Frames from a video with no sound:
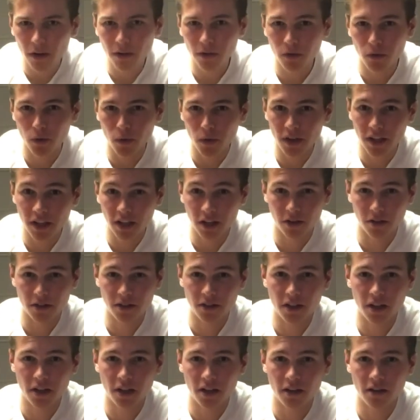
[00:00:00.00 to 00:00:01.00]
went out to a
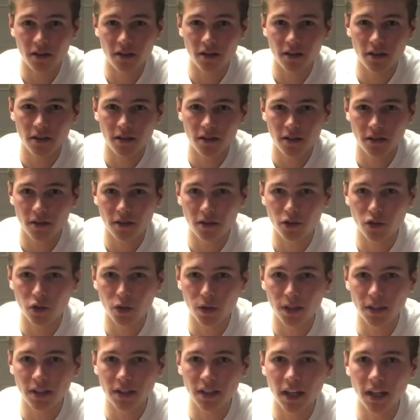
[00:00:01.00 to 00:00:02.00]
deer stand, a
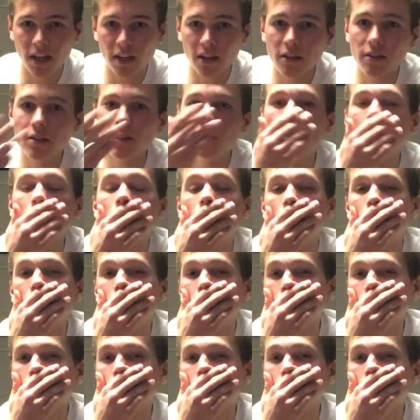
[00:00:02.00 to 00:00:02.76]
little tree stand,